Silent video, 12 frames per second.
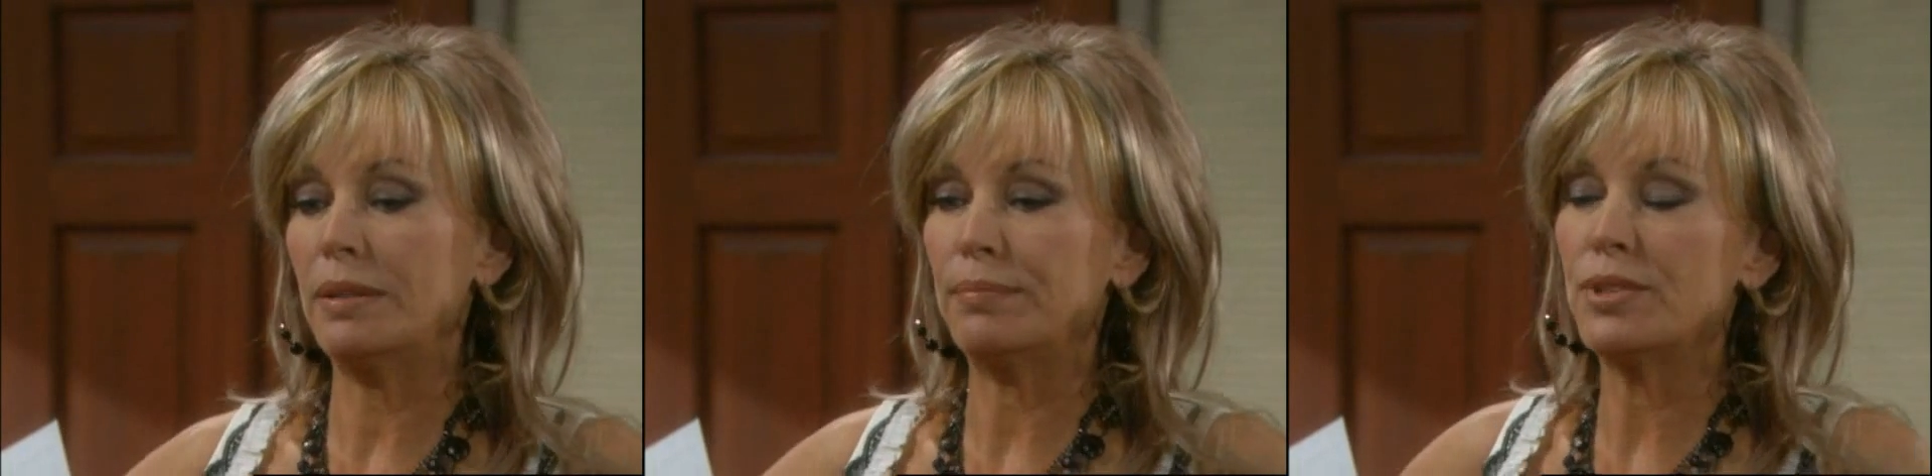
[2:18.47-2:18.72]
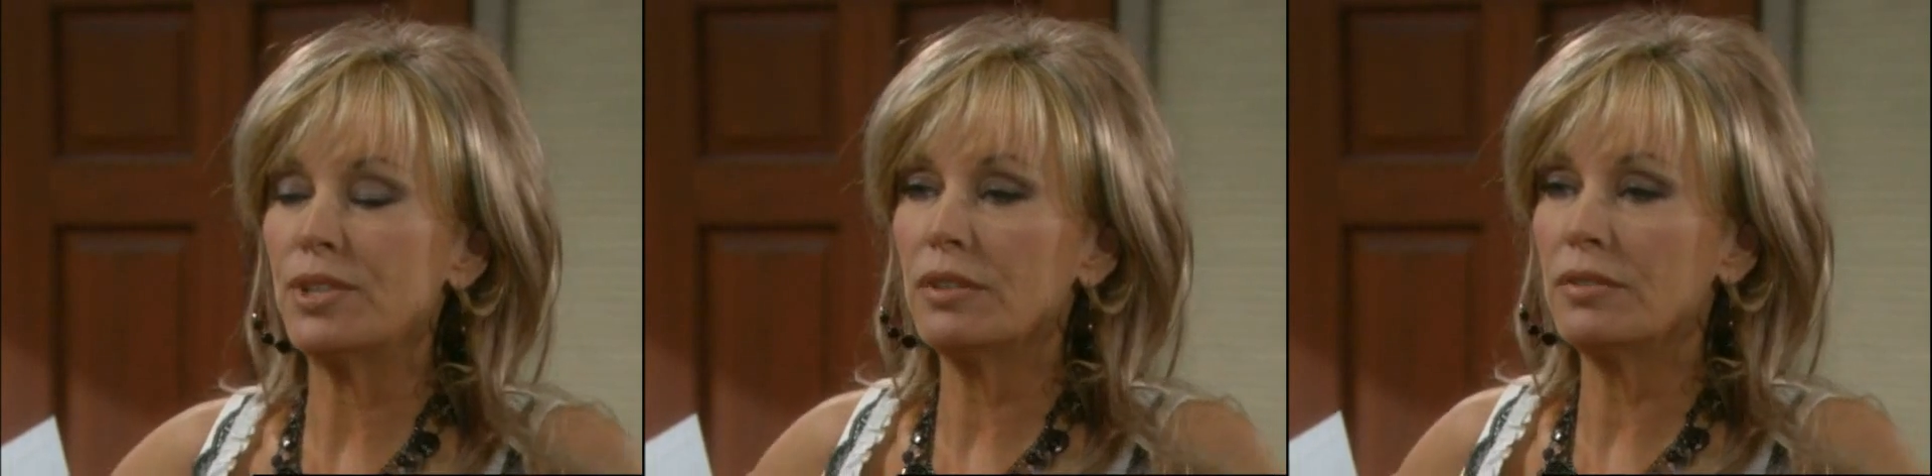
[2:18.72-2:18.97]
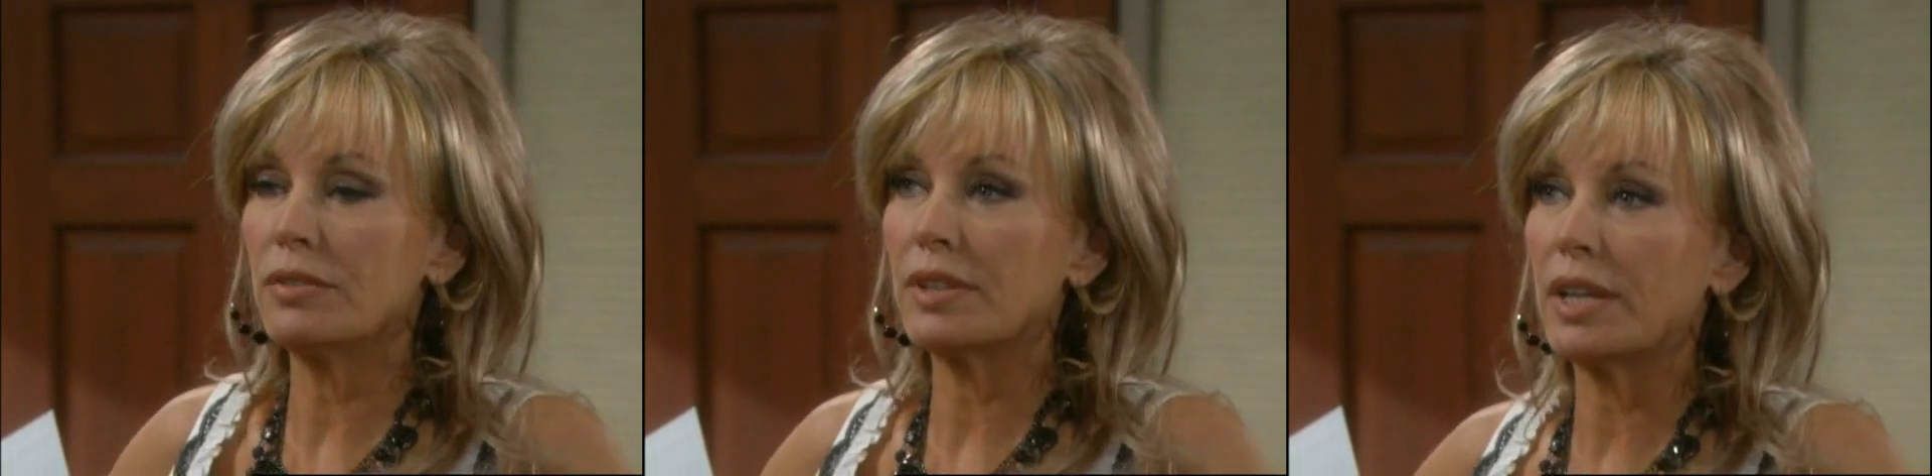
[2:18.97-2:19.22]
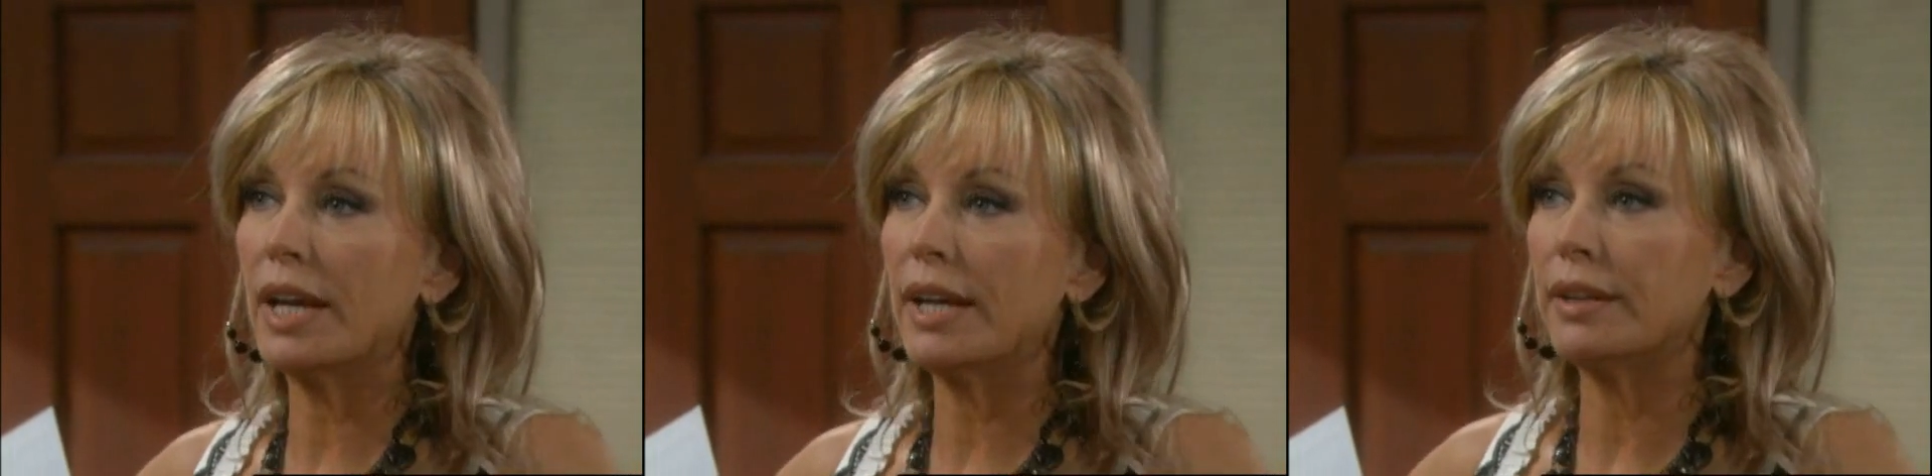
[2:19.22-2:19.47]
Whip Jones
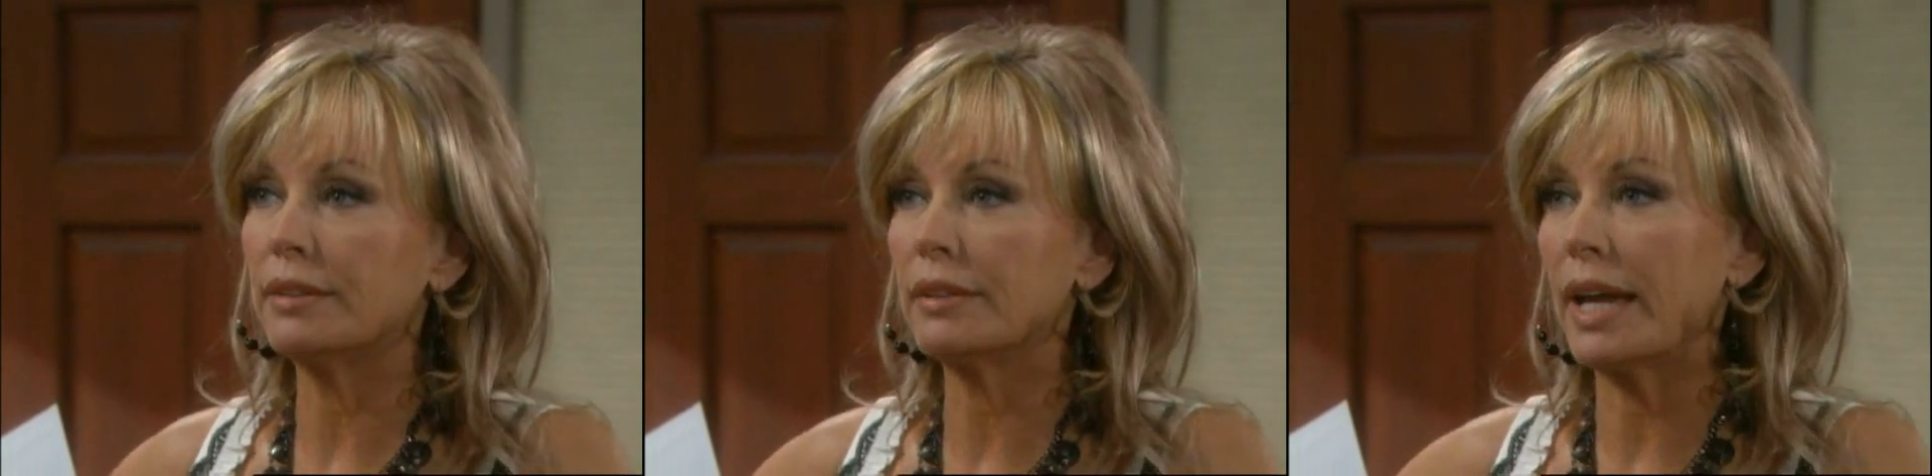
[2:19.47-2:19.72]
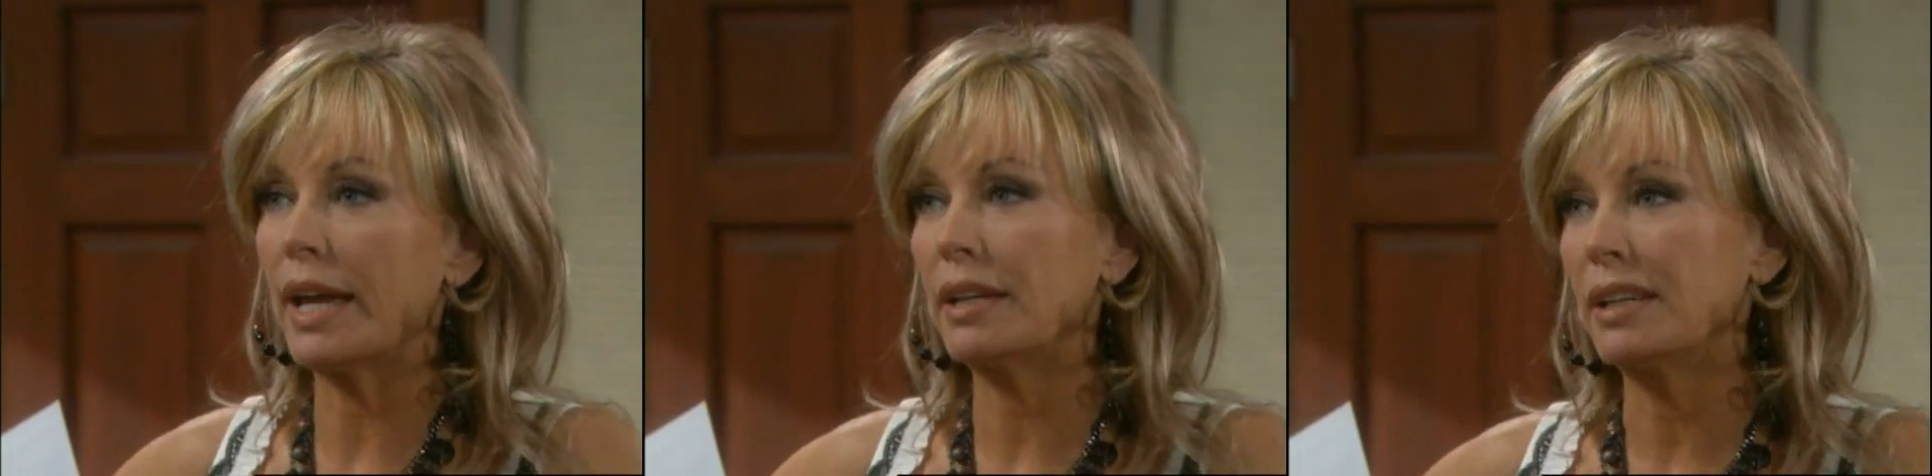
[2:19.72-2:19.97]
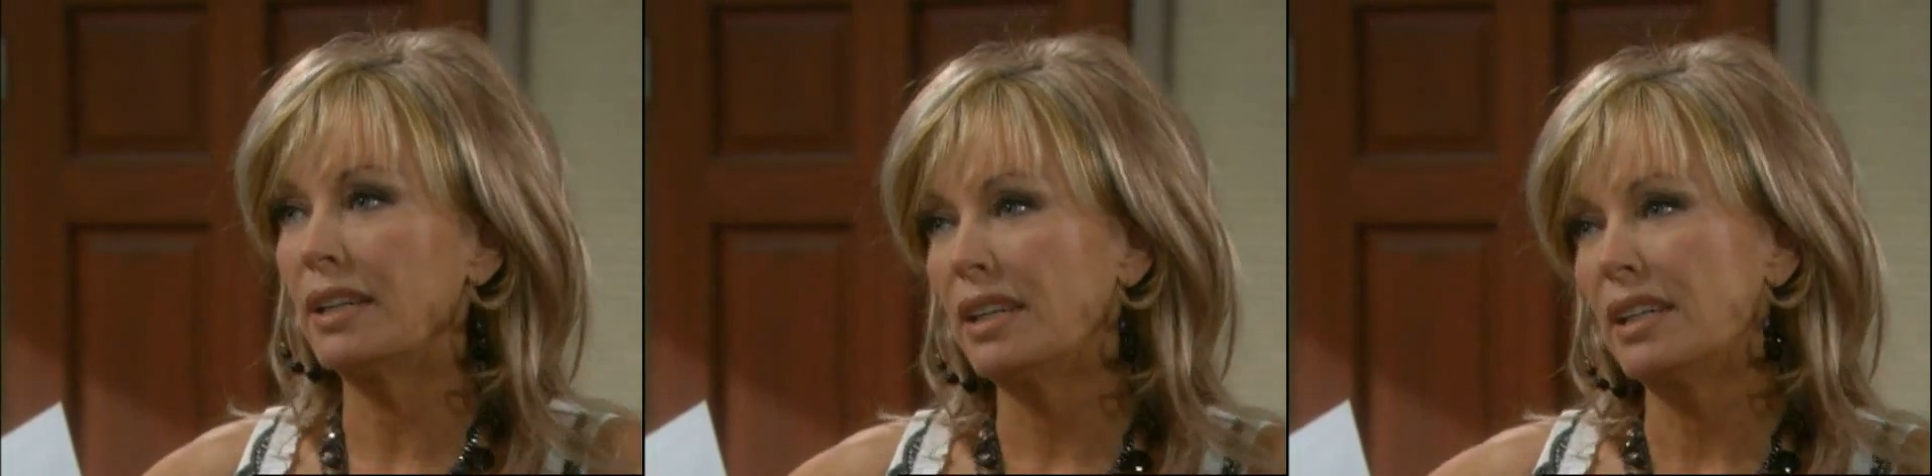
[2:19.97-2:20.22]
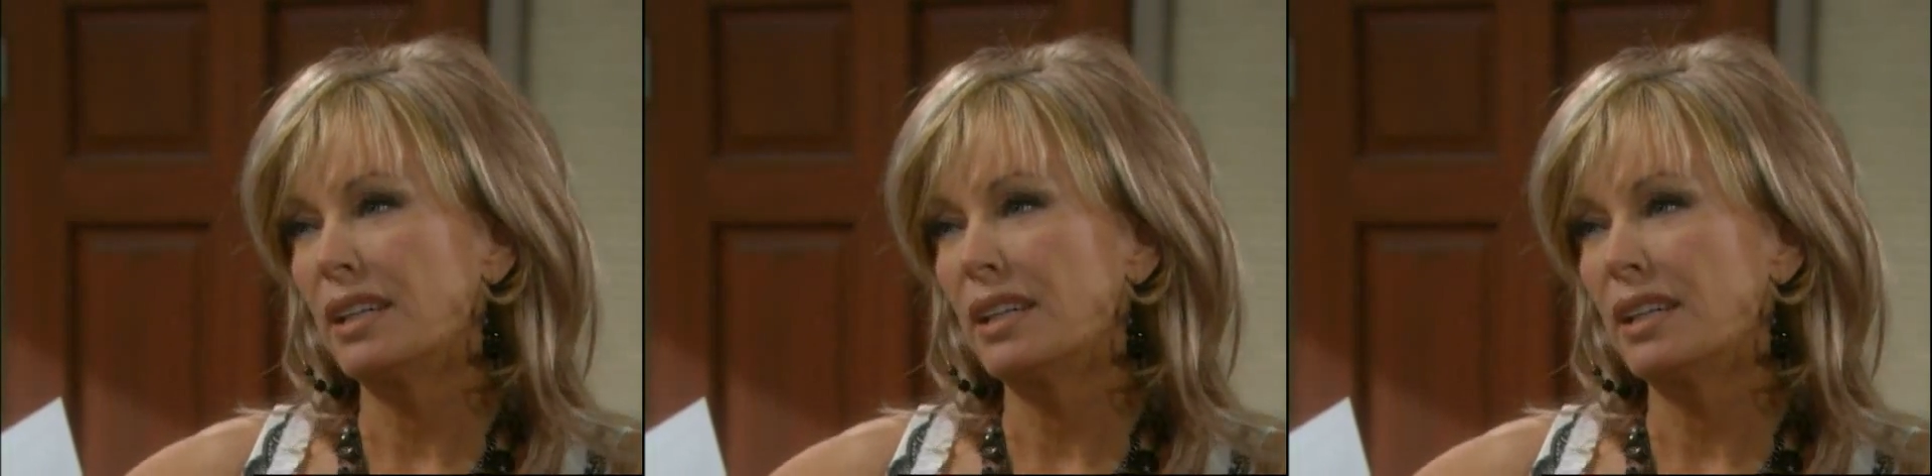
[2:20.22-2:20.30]
that I don't get.